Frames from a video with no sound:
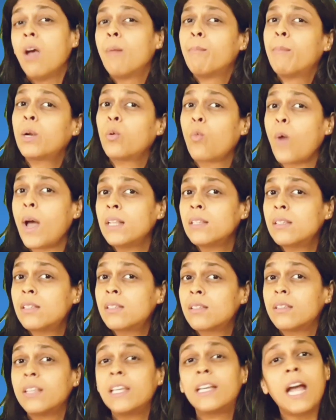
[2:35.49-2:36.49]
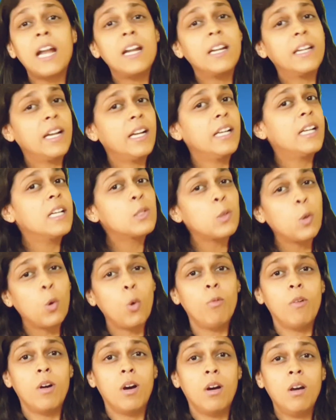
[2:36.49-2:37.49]
But once the content is
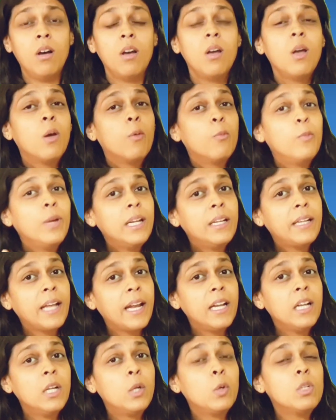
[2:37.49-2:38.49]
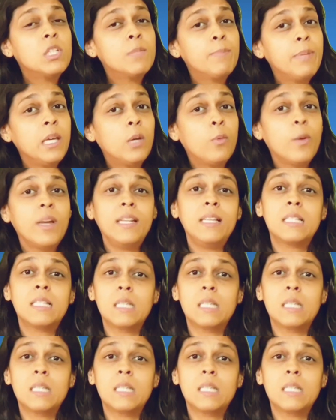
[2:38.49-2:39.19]
over, we tend to speak very